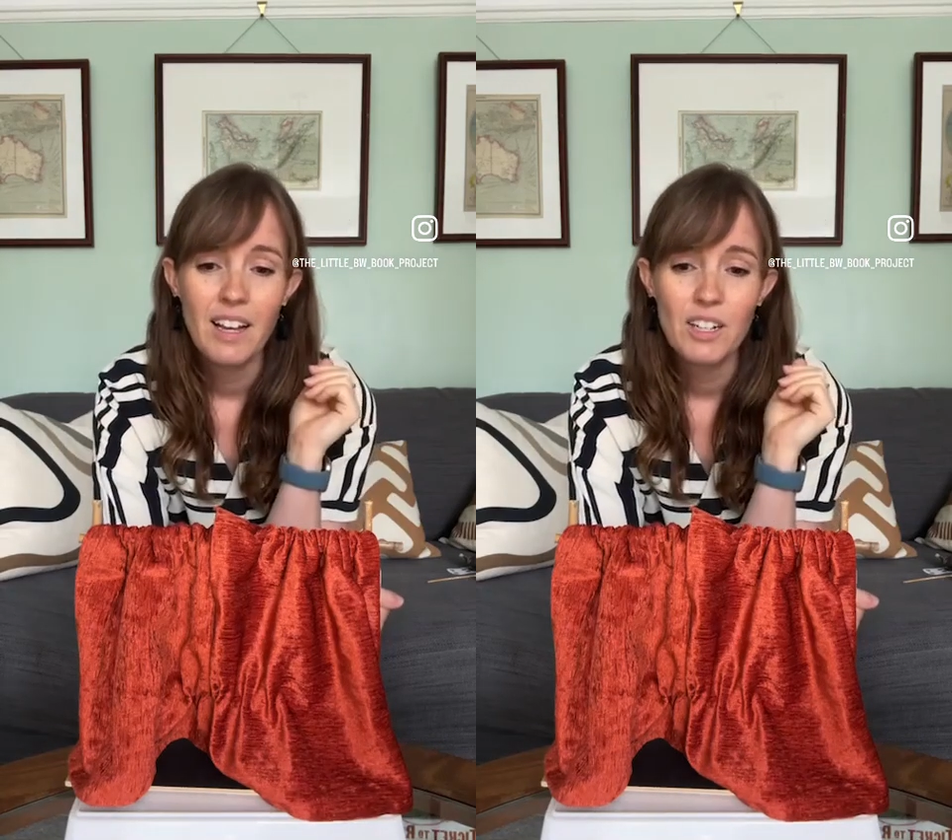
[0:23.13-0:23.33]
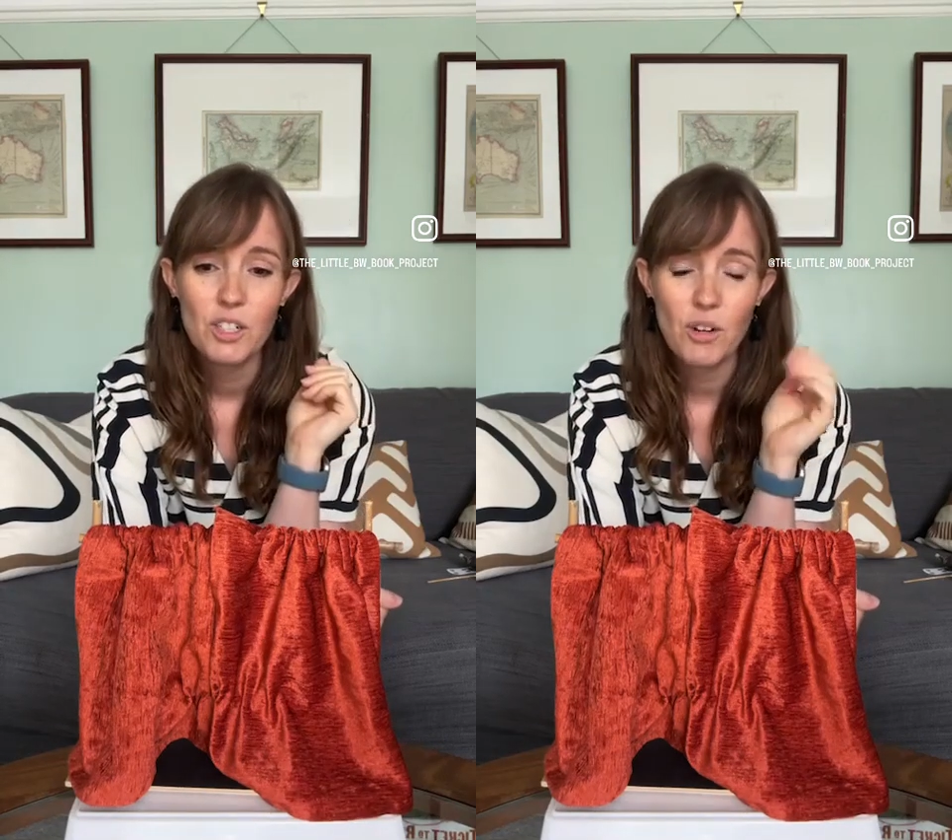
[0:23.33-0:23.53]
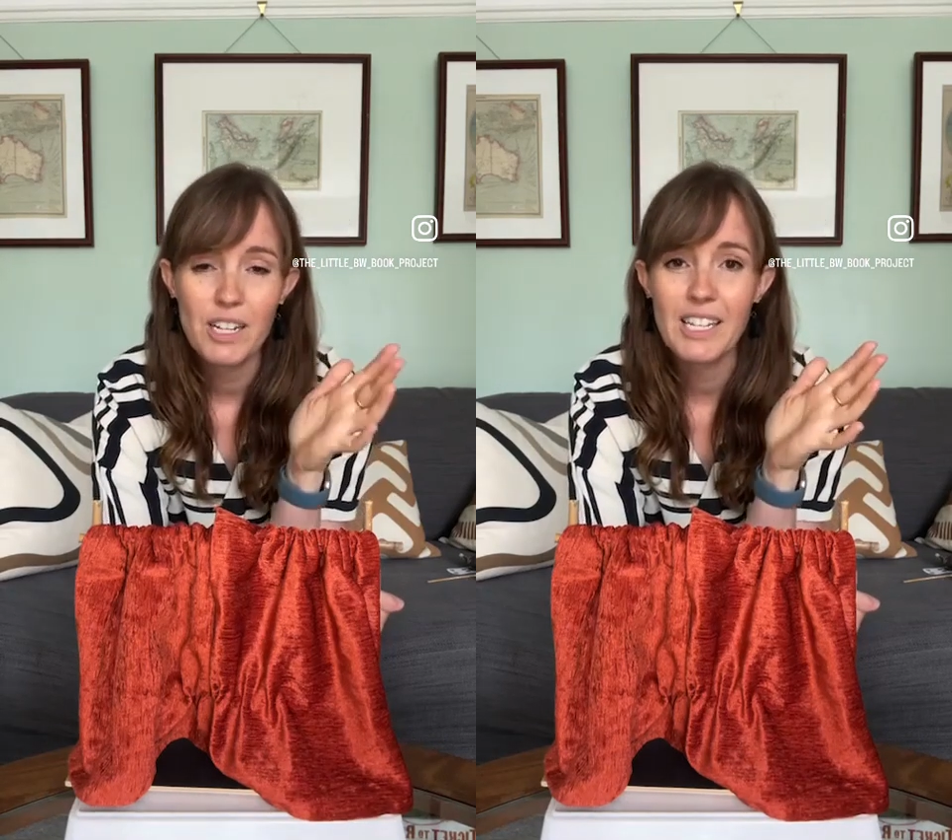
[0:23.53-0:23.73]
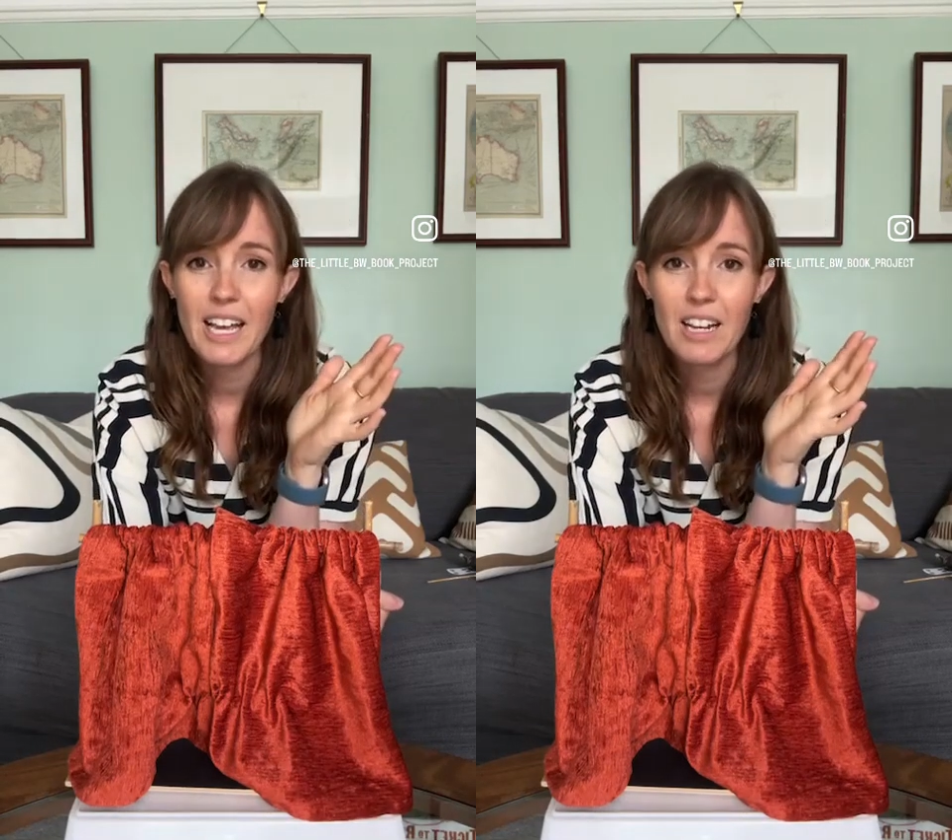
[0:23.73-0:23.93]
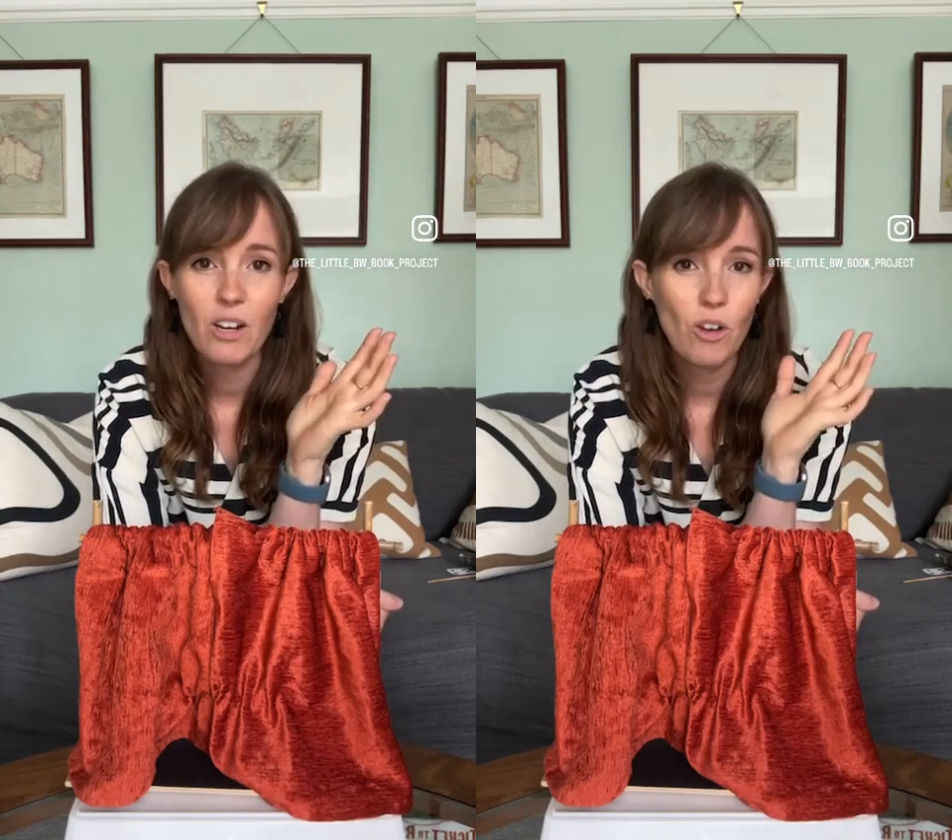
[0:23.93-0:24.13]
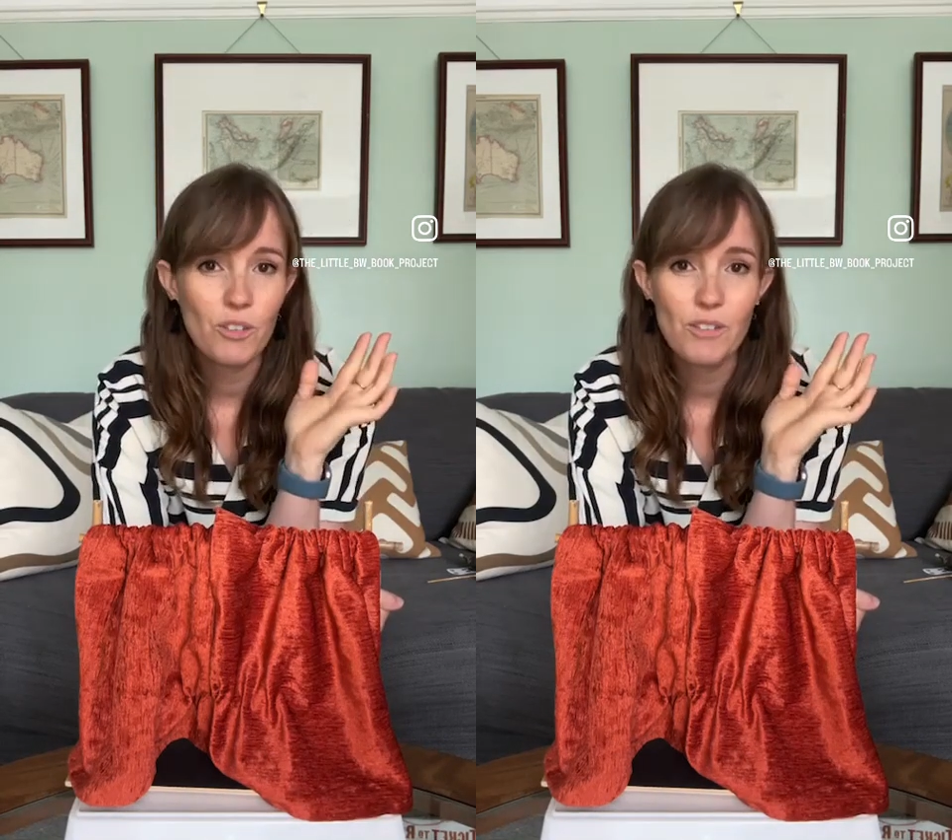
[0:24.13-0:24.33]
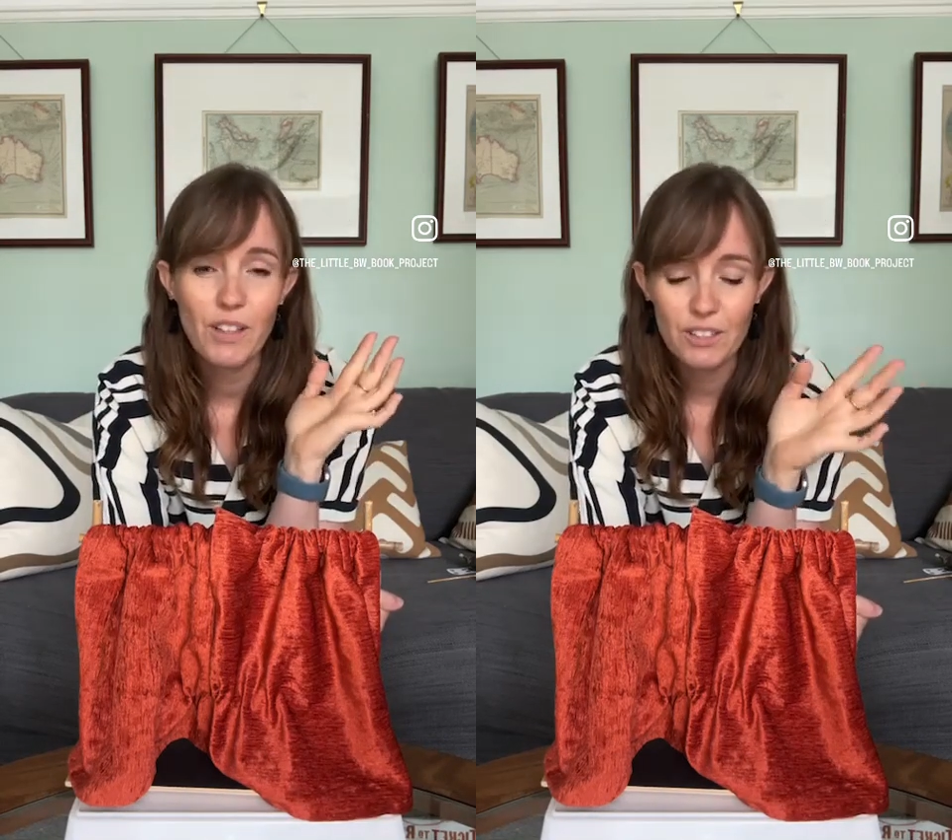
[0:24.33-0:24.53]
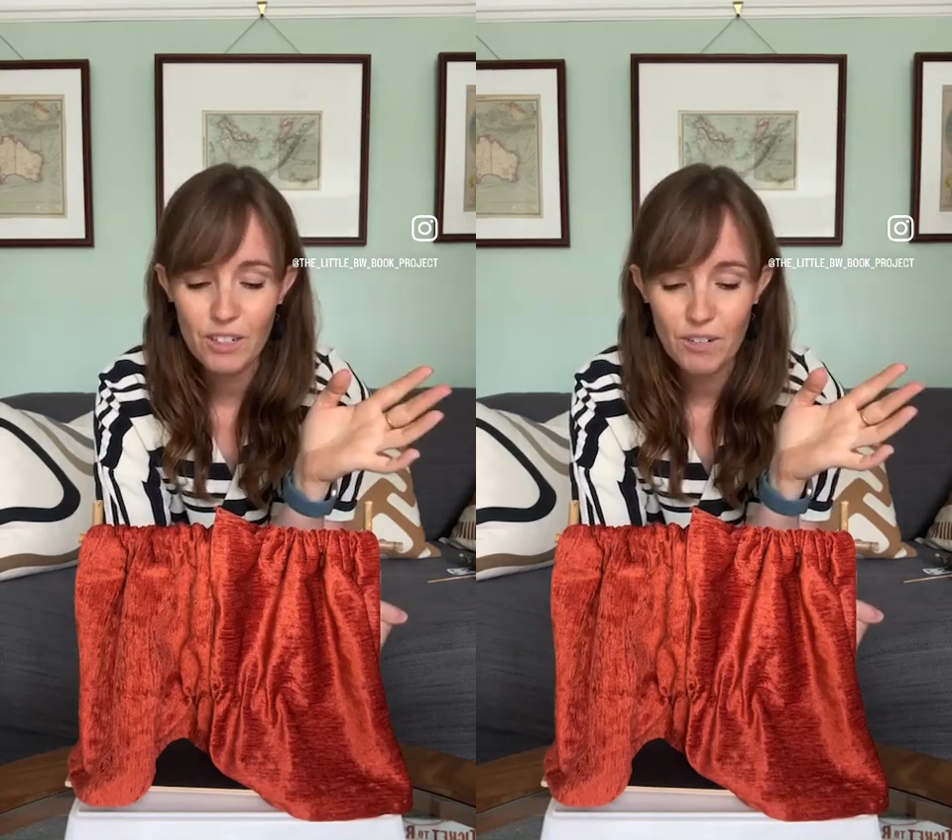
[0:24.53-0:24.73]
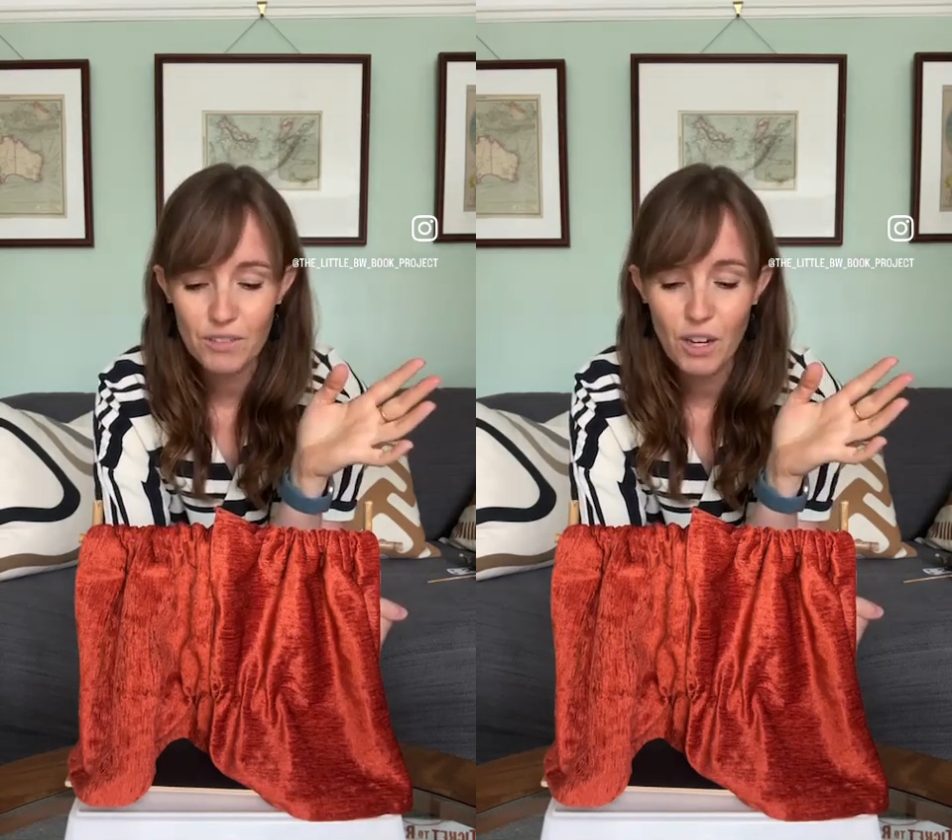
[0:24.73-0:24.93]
trying to get lots of other stuff